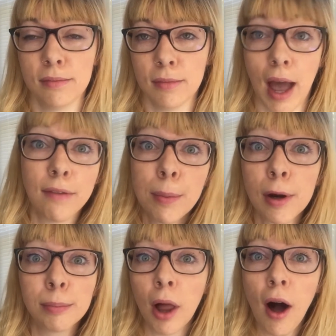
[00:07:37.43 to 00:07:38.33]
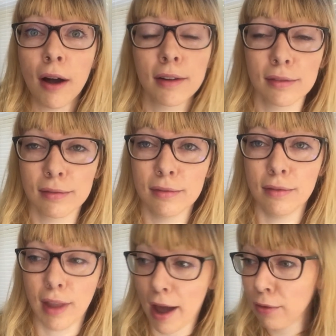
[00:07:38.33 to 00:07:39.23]
have a better blog.
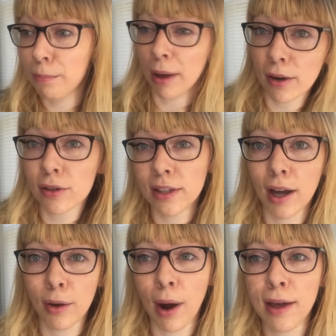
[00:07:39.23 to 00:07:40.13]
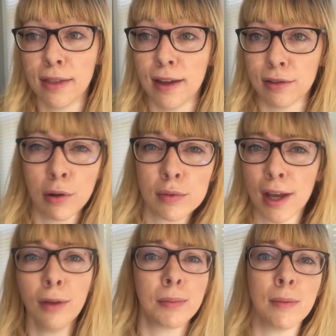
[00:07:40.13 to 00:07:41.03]
Have a better DIY thing. Don't
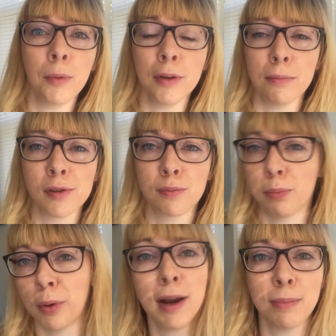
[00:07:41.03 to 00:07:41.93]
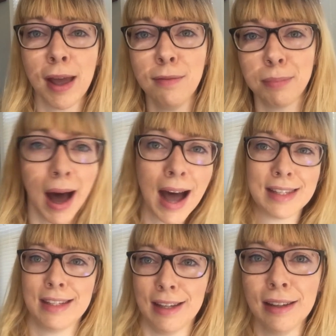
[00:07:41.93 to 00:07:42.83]
tell people to spray paint
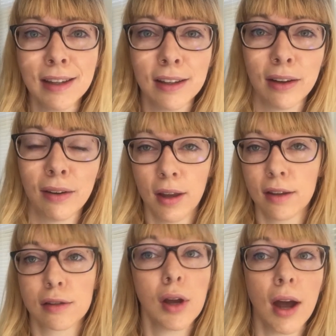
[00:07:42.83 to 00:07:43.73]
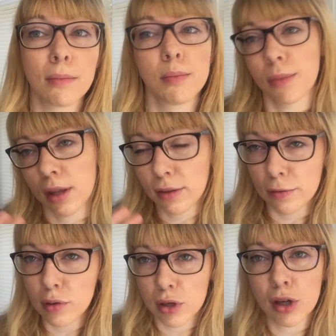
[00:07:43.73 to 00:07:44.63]
pasta. So yeah, in the
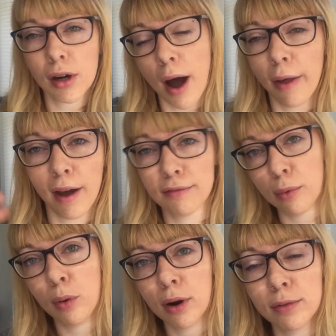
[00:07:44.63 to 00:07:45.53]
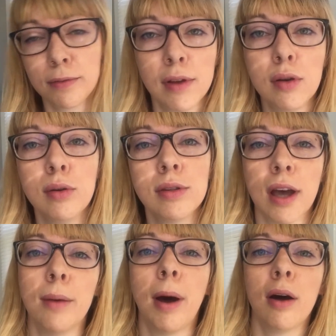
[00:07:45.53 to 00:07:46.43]
future, I'll have more reviews
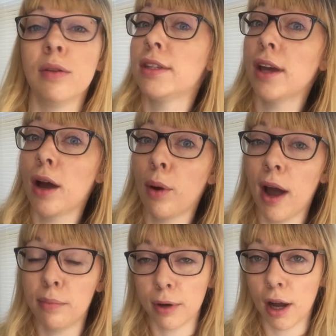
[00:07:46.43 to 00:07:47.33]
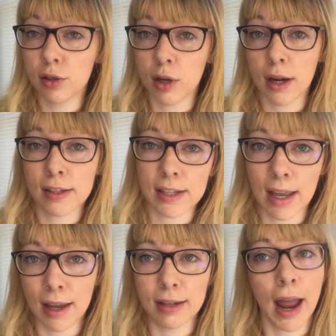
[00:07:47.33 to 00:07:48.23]
about DIY projects
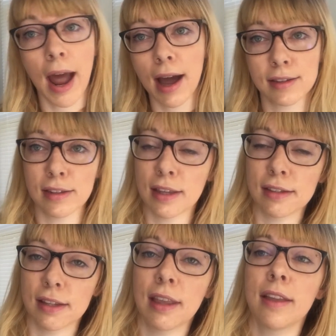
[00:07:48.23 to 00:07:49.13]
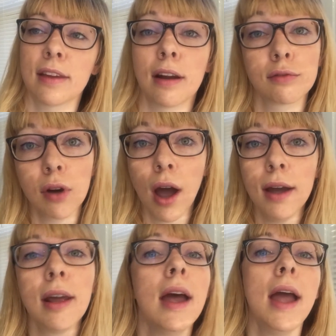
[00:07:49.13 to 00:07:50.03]
and hacks and things like that that I've
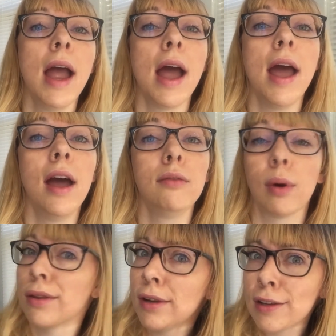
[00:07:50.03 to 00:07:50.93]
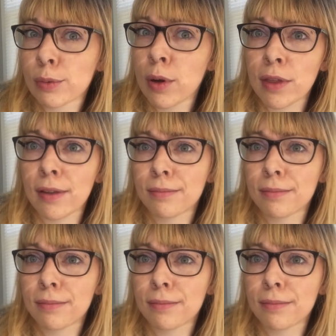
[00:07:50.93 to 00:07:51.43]
tried, and whether or not it's worth it.